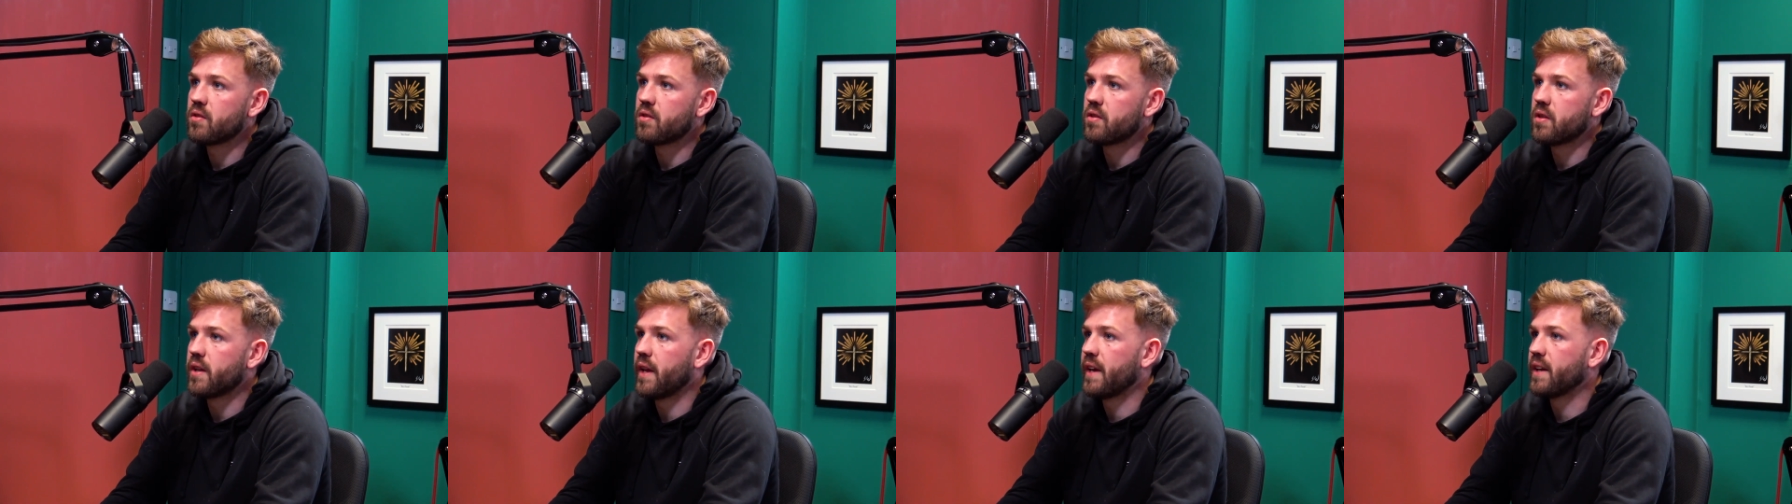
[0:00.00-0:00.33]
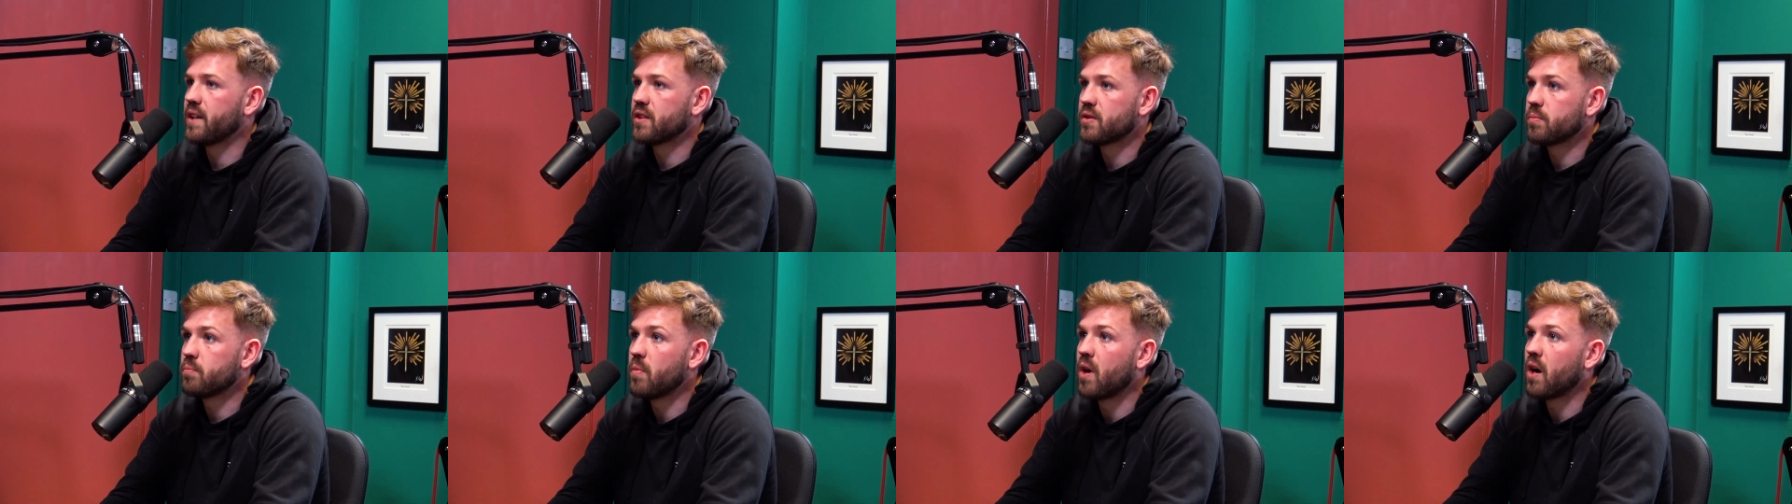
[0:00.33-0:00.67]
like
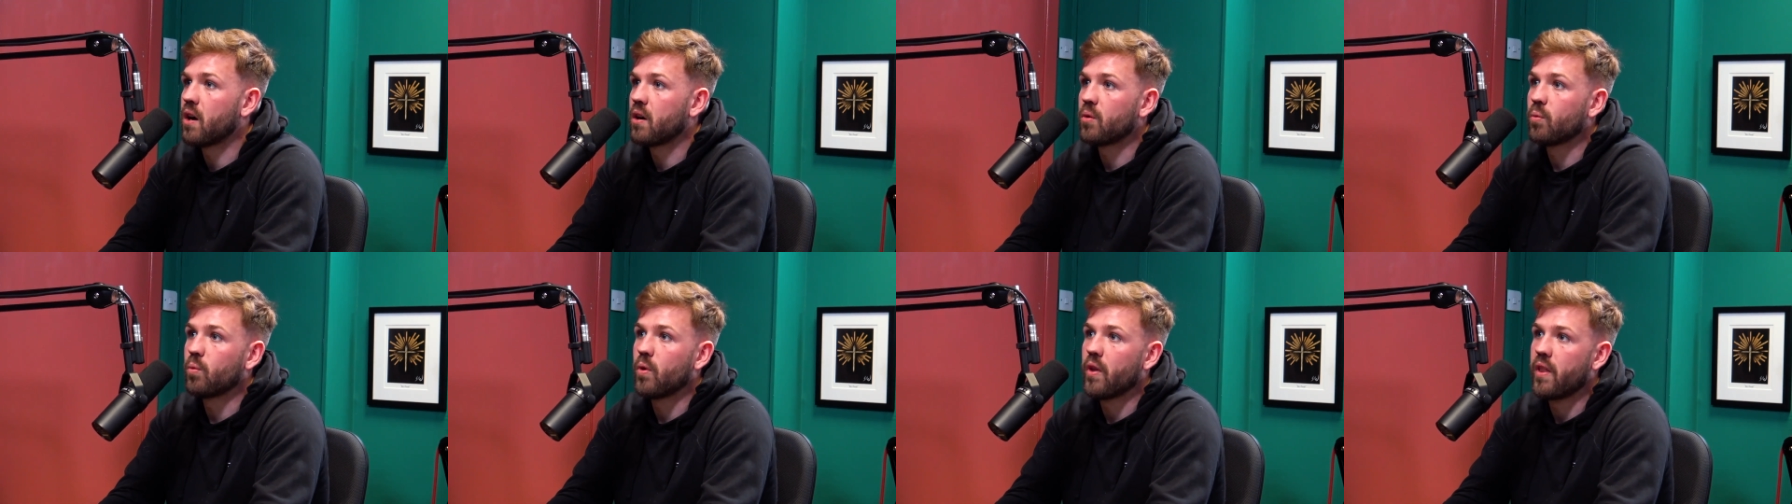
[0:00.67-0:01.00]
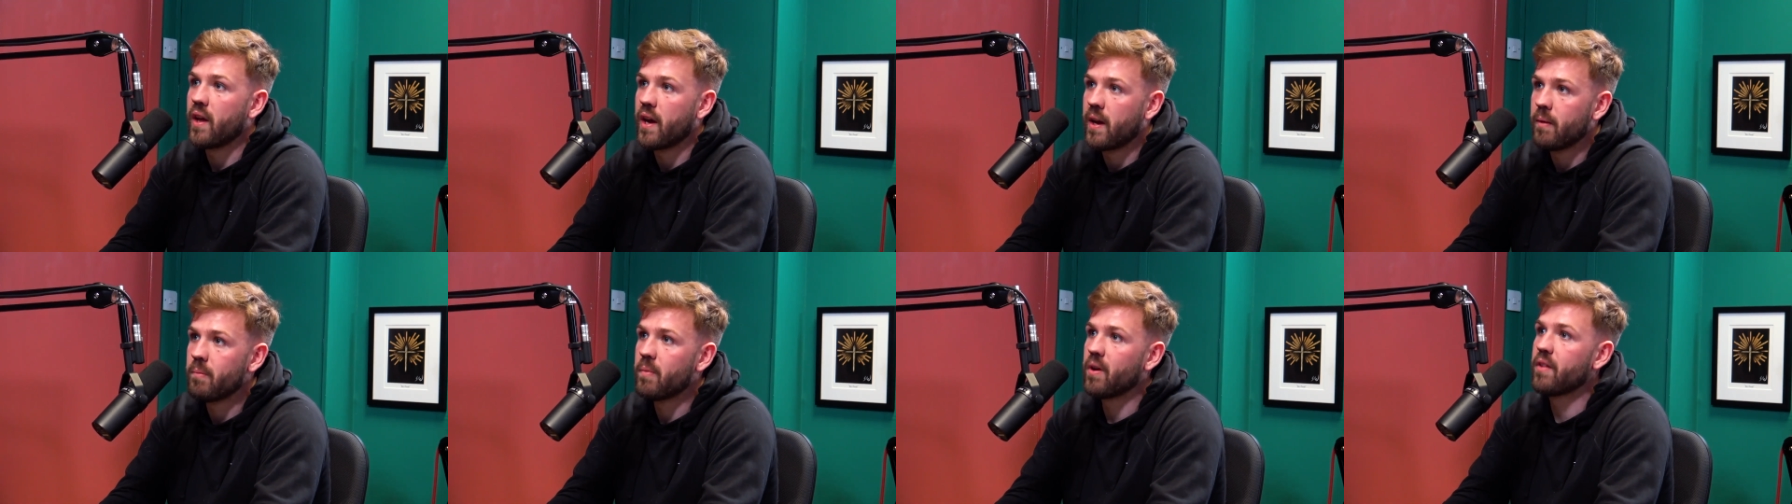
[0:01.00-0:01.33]
smarter with
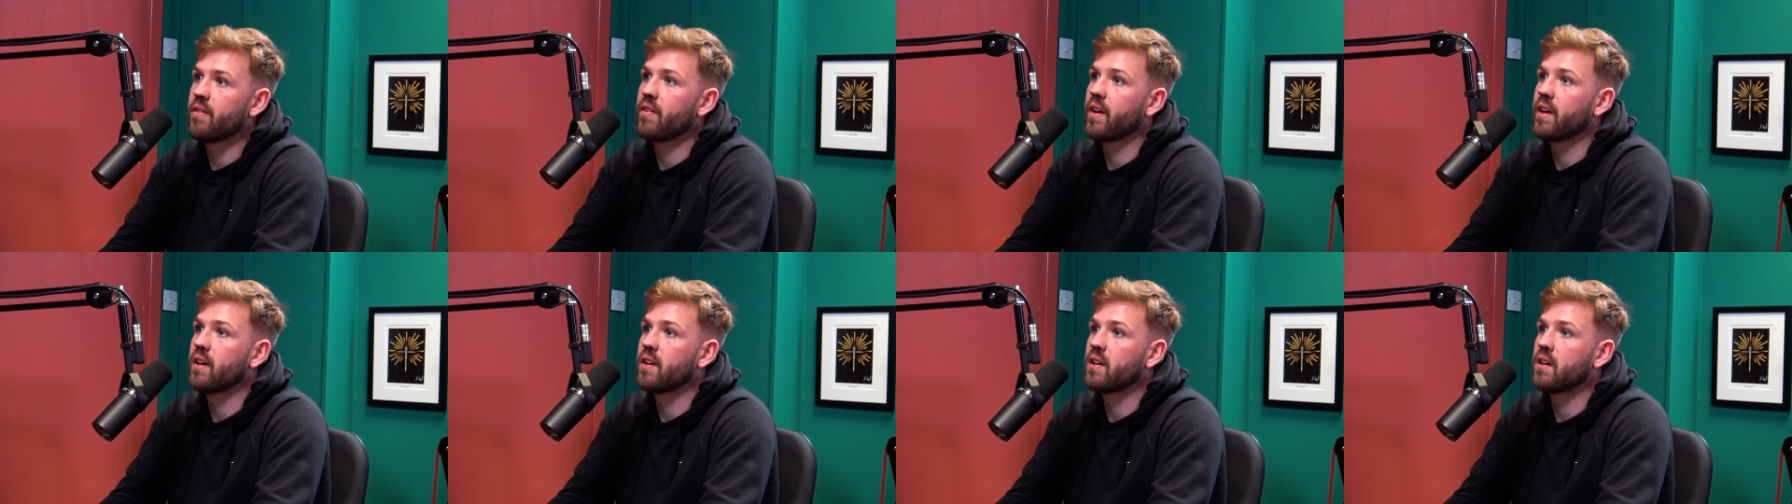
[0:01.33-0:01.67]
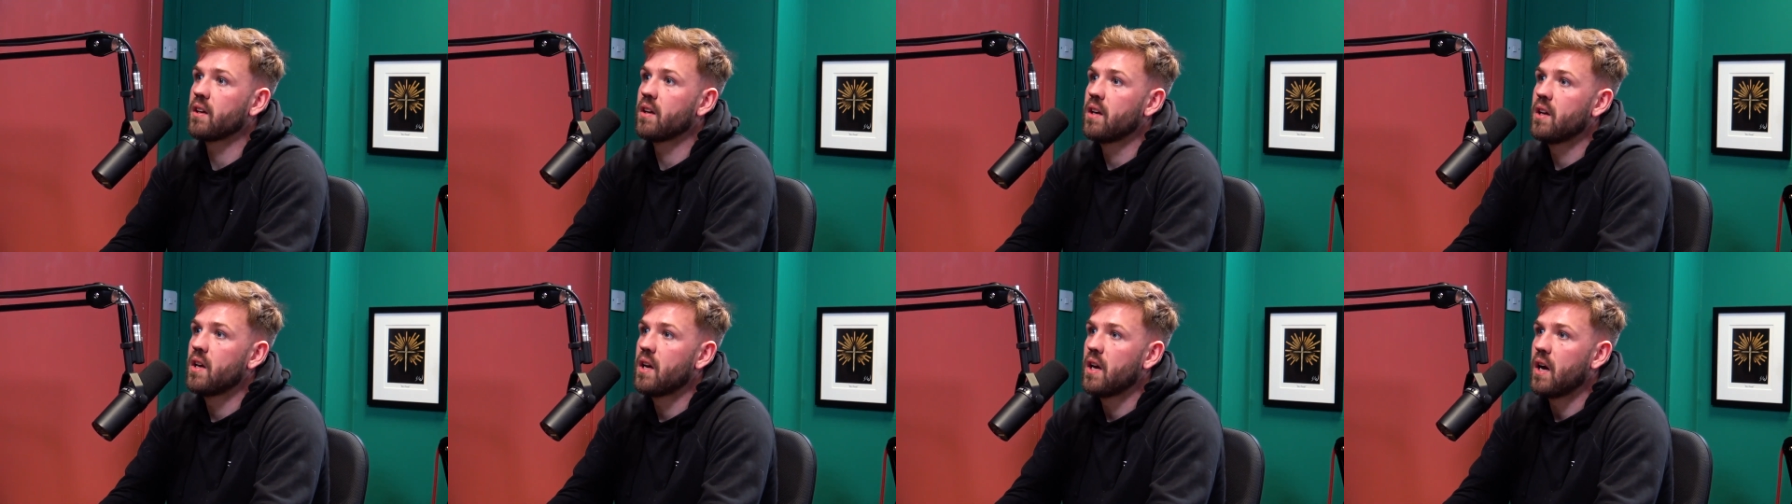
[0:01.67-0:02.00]
them. I think.
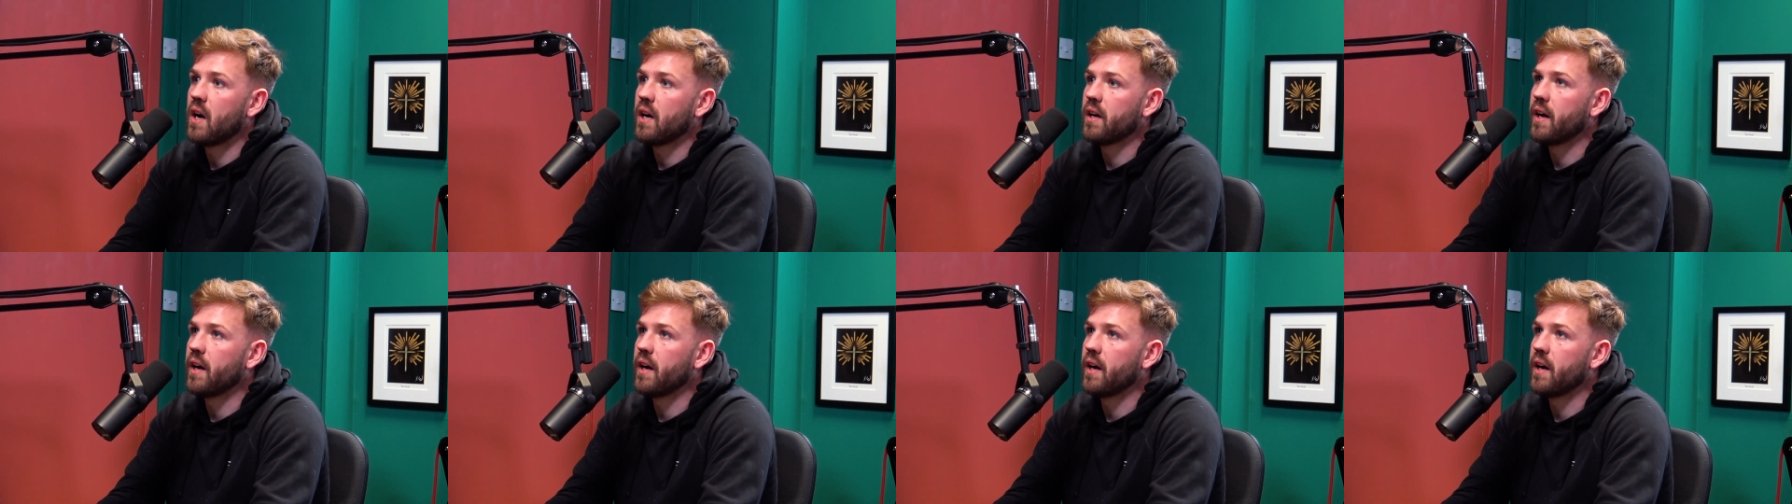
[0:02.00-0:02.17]
Yes.